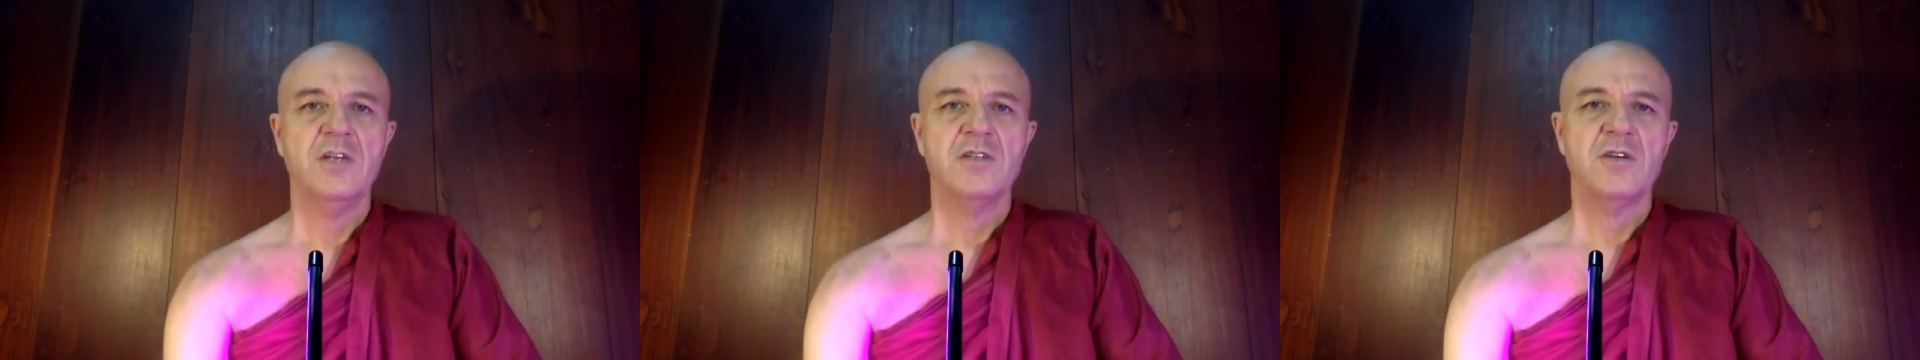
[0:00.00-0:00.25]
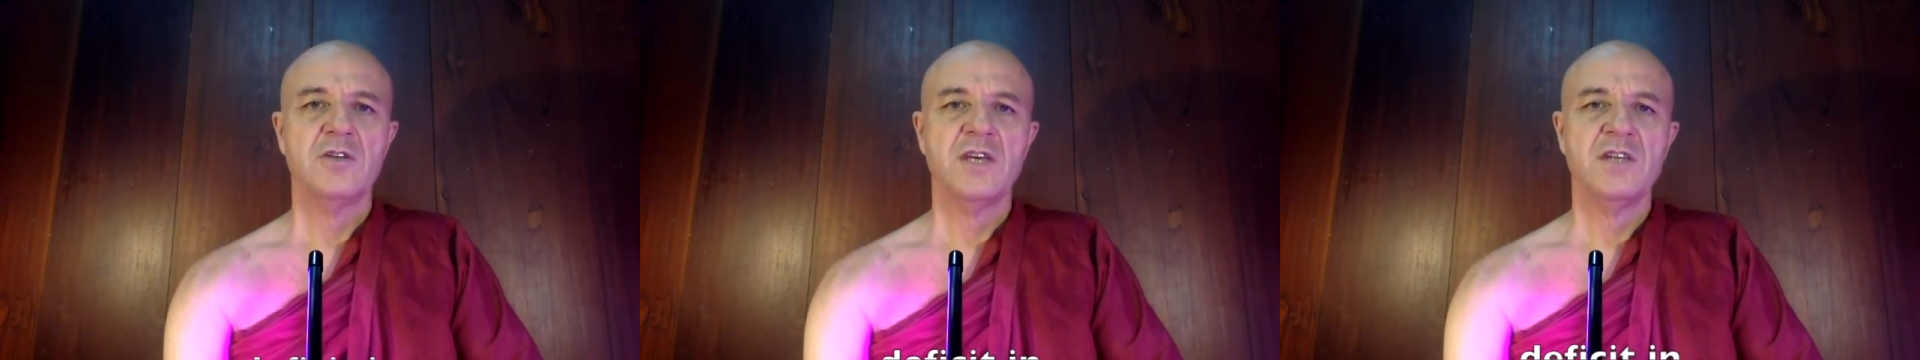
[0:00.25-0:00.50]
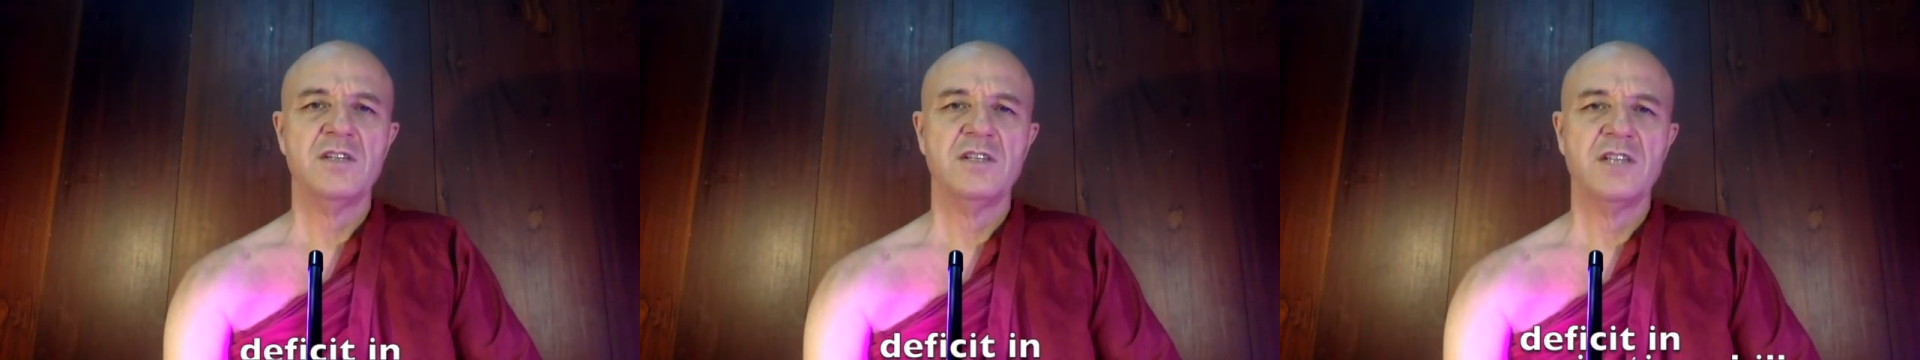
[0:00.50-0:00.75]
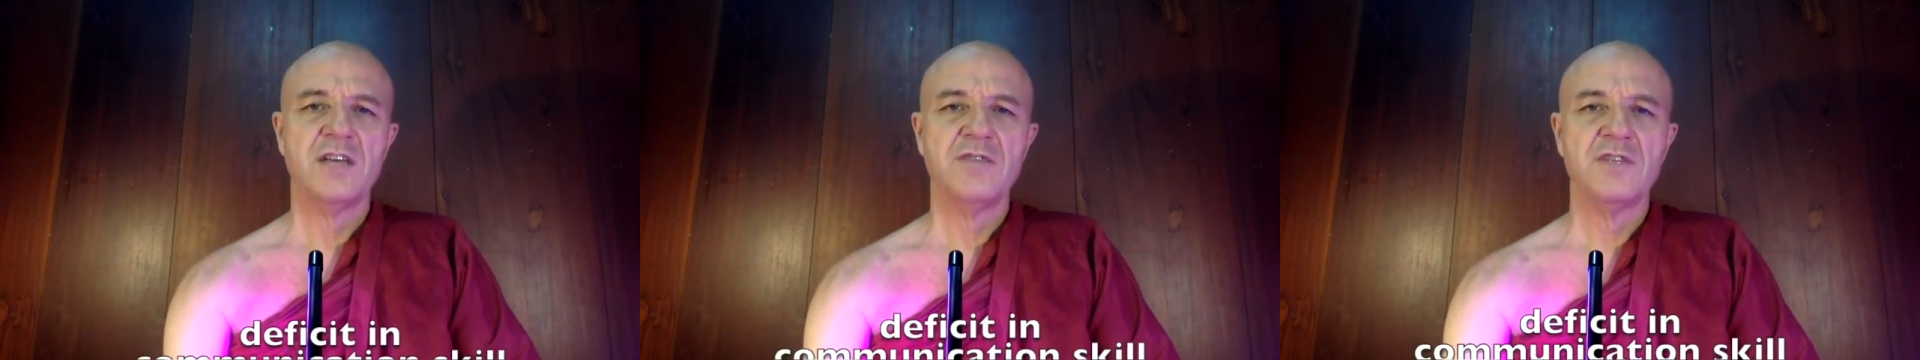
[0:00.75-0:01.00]
So there's a
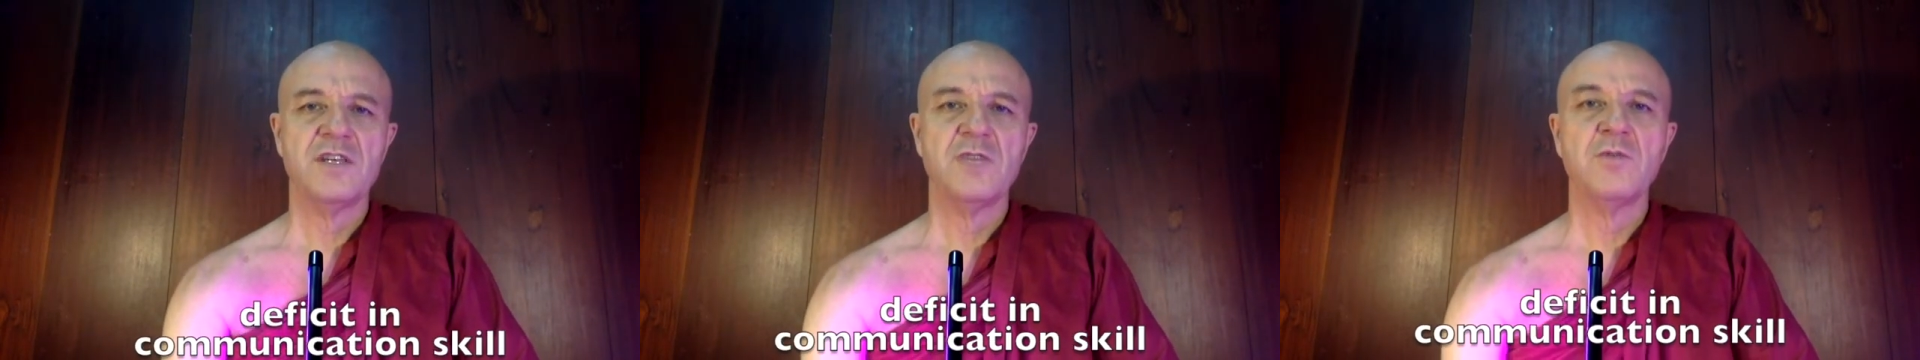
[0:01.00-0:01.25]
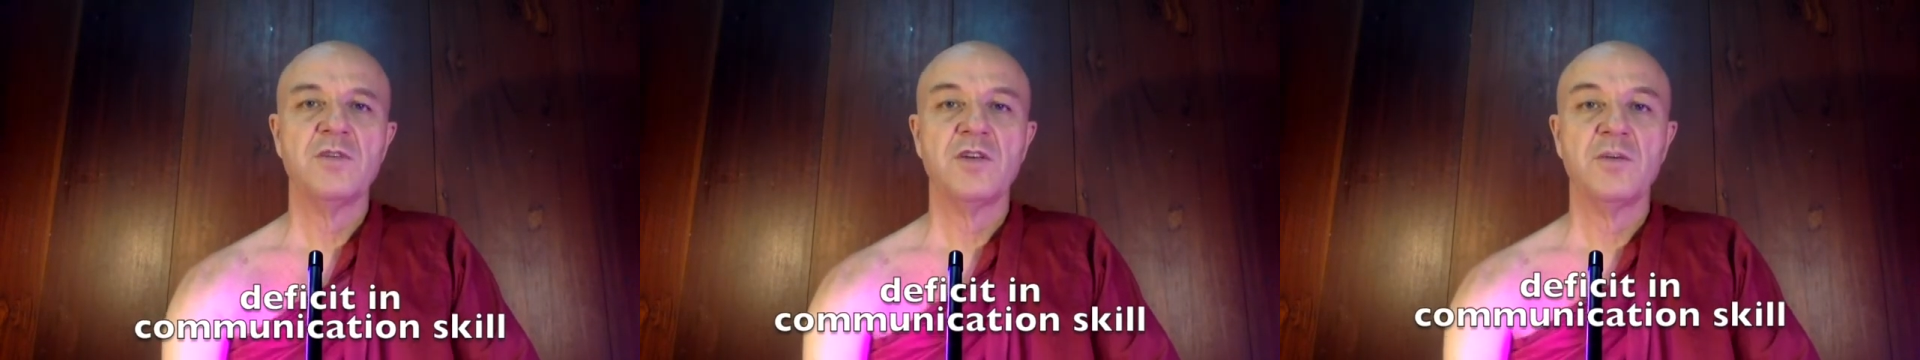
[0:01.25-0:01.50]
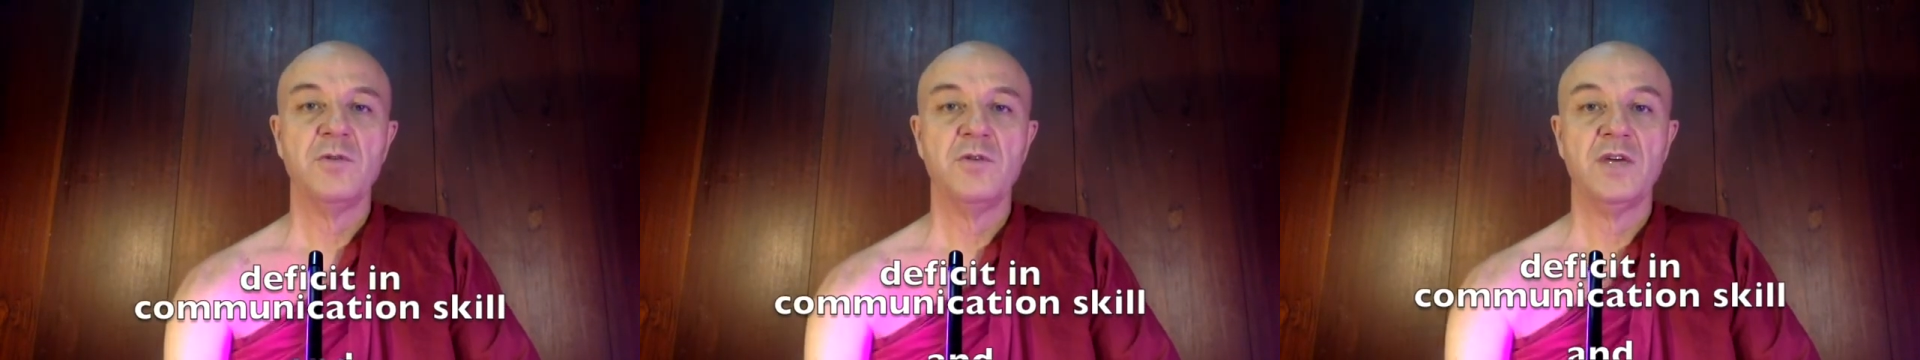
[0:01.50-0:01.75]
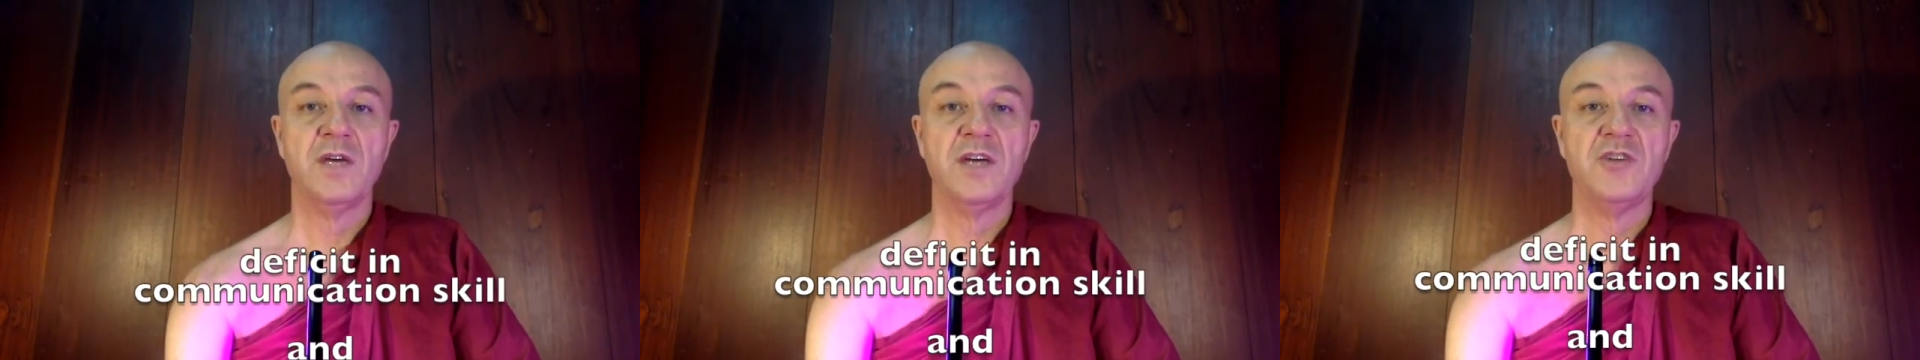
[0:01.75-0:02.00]
deficit with
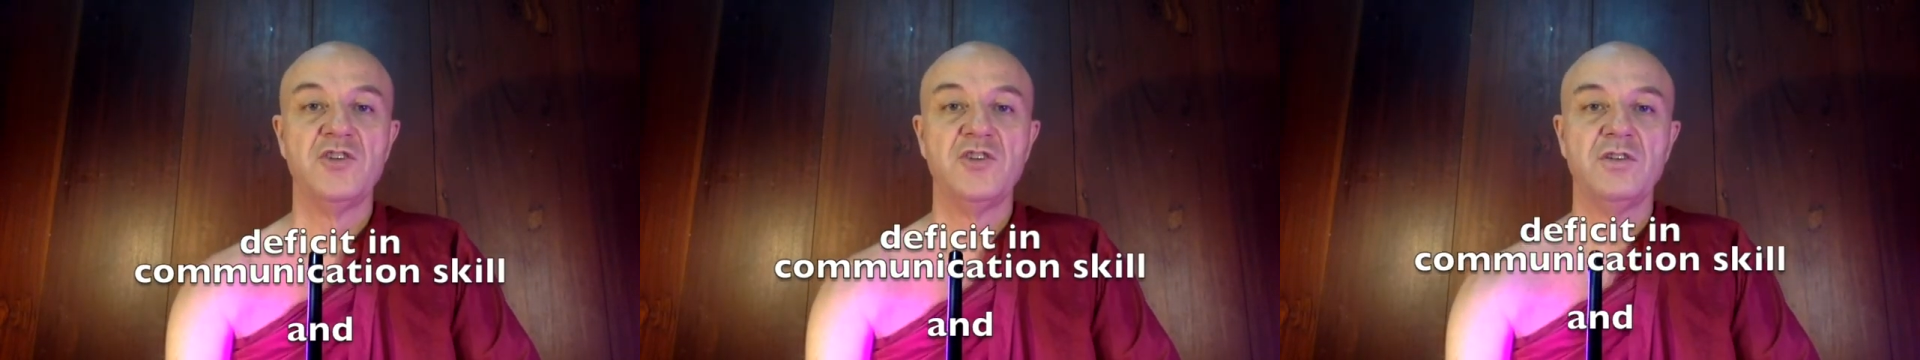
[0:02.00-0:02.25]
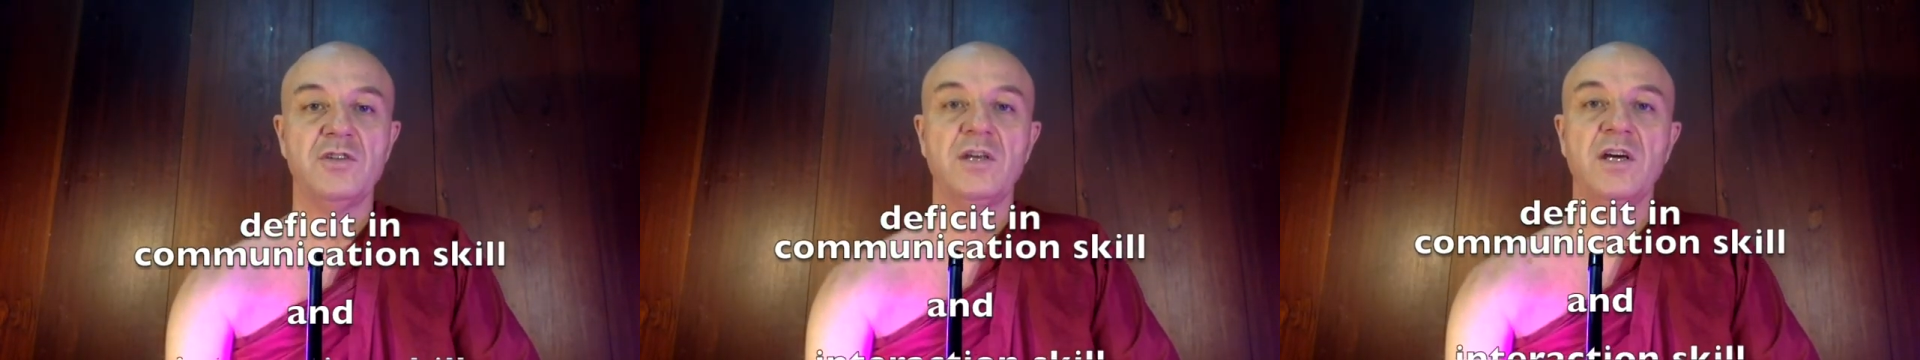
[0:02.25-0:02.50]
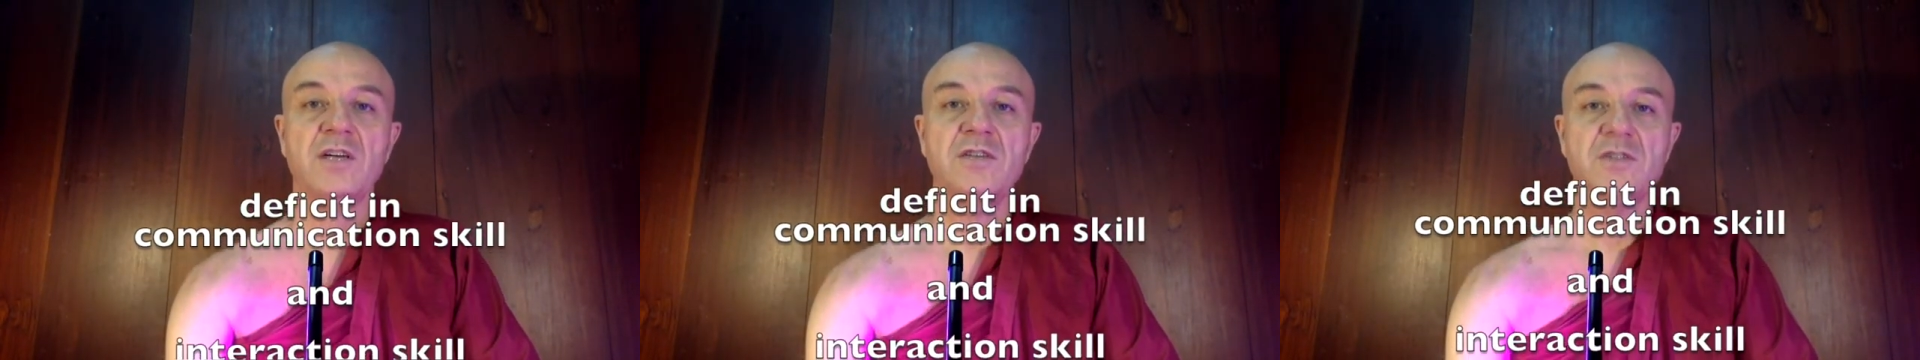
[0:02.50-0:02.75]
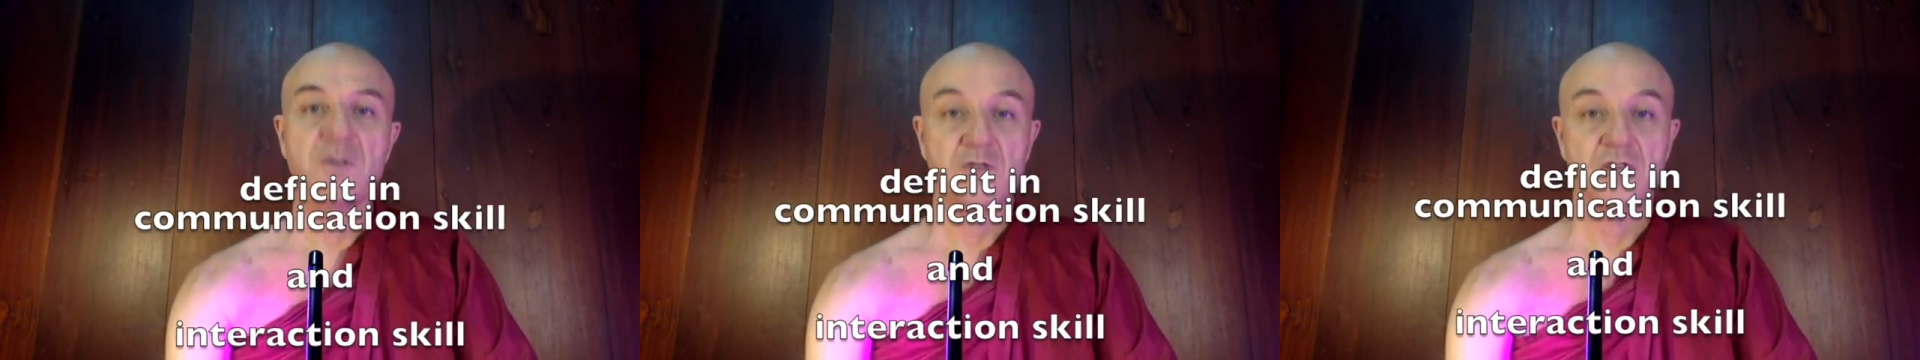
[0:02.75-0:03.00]
communication
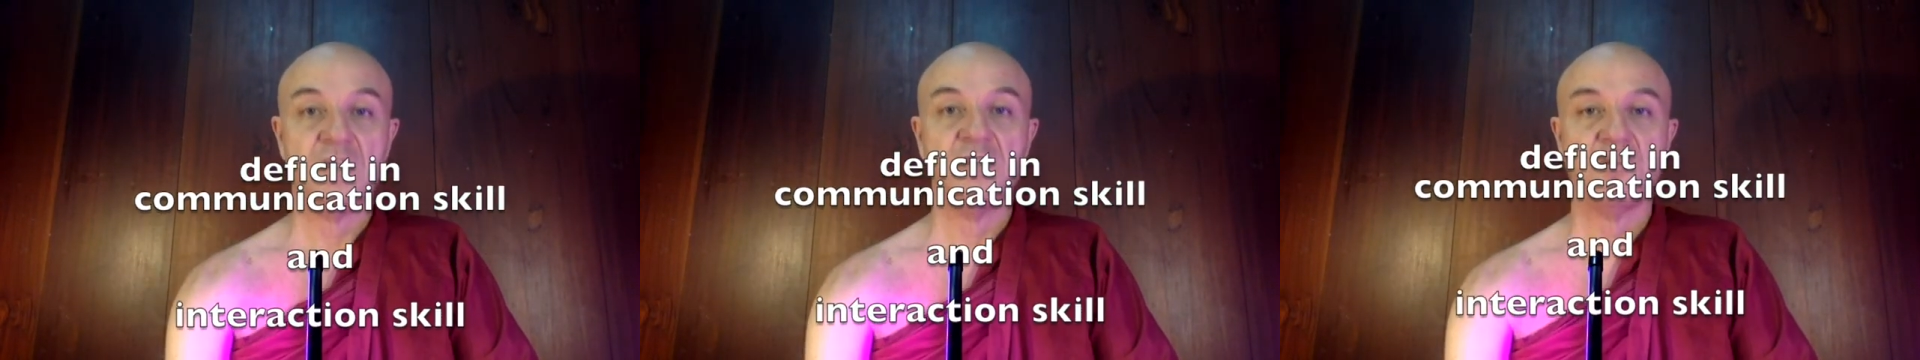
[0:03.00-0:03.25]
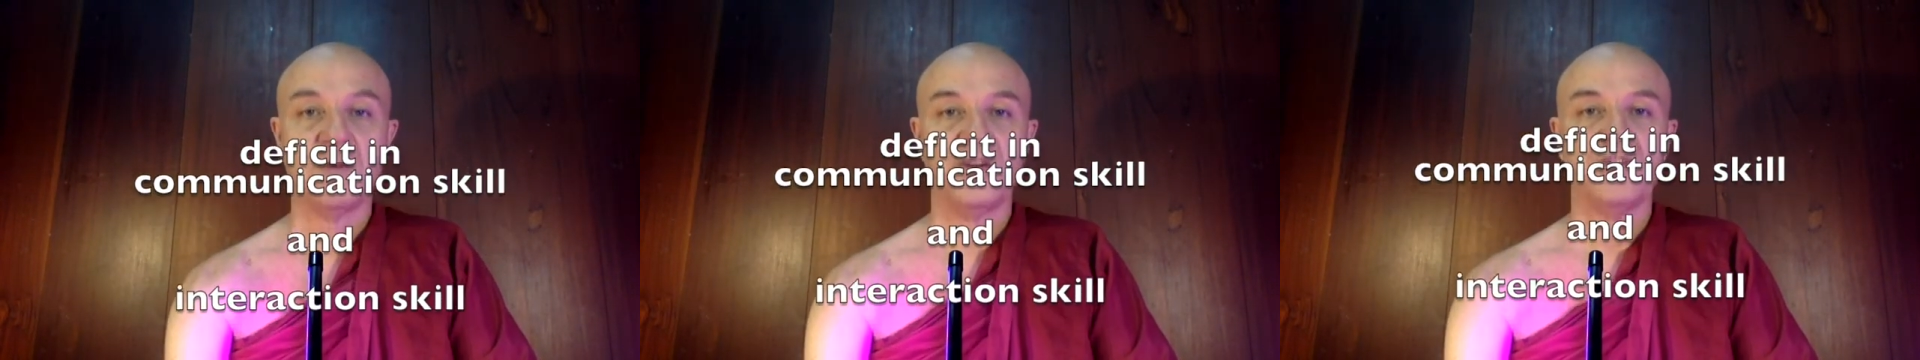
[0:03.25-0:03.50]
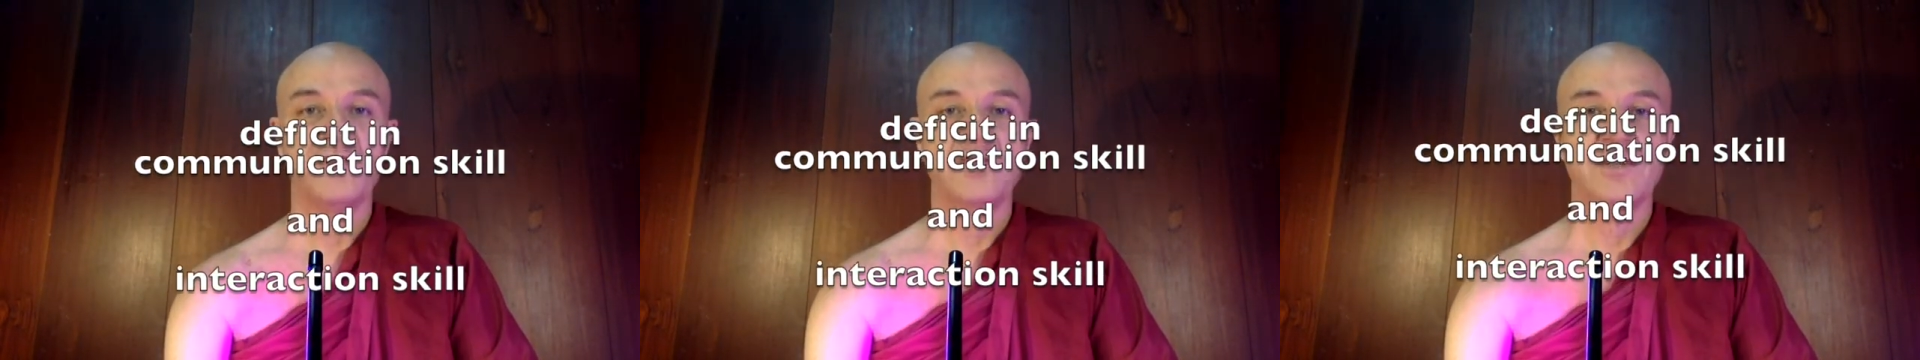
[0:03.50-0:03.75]
and social interaction